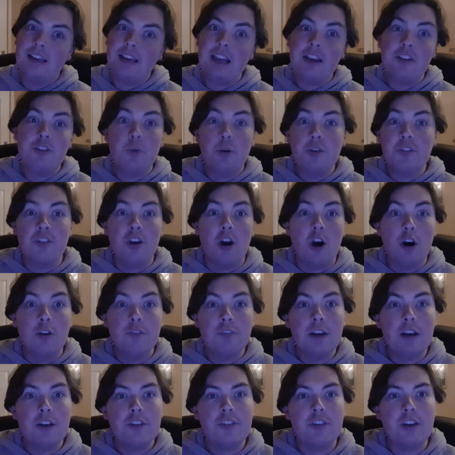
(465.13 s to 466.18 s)
case it wasn't
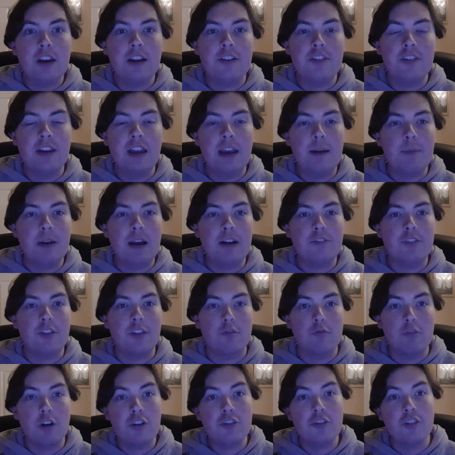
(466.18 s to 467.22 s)
obvious, it's named after the
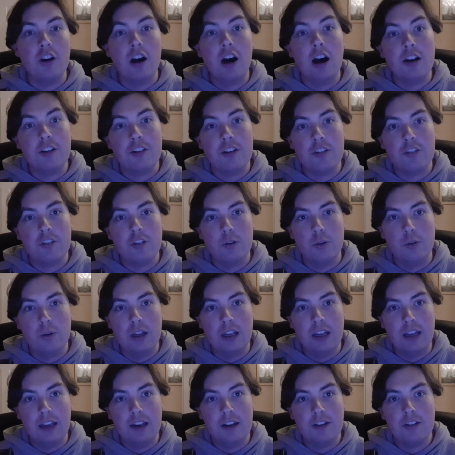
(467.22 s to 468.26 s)
Russian artist who
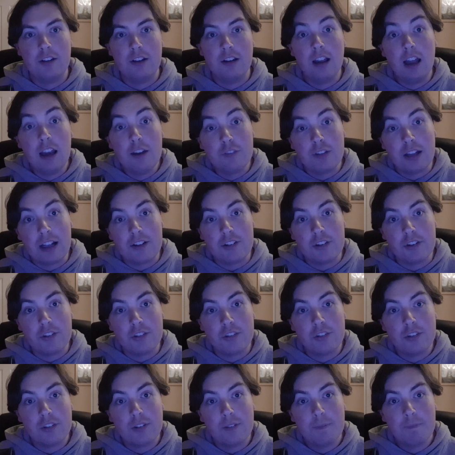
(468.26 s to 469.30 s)
did Life
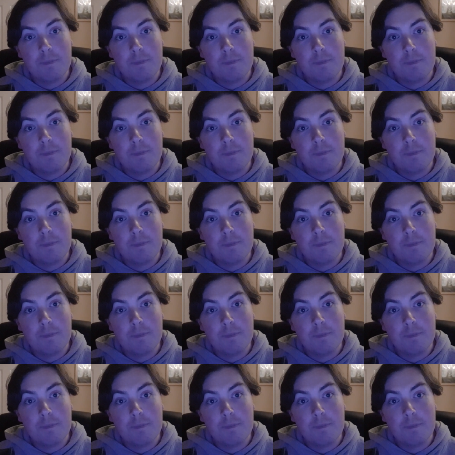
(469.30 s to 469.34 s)
Letters.